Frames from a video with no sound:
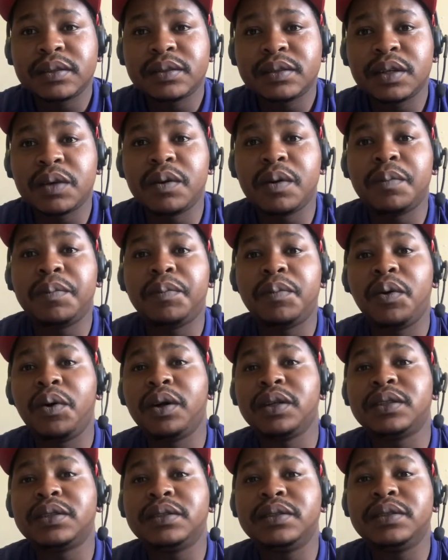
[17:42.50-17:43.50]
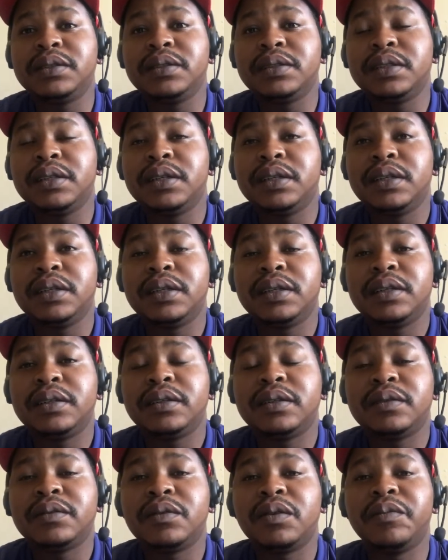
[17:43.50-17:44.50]
They were bought
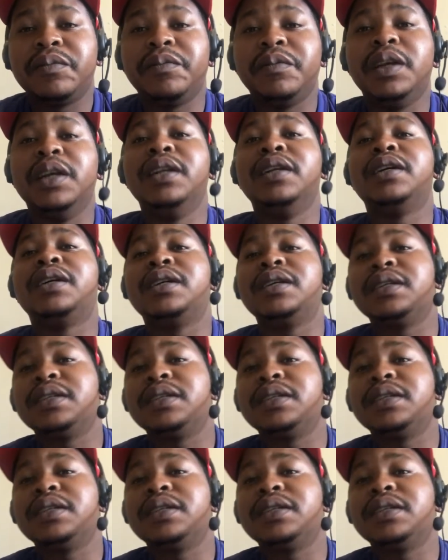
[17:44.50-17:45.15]
milk,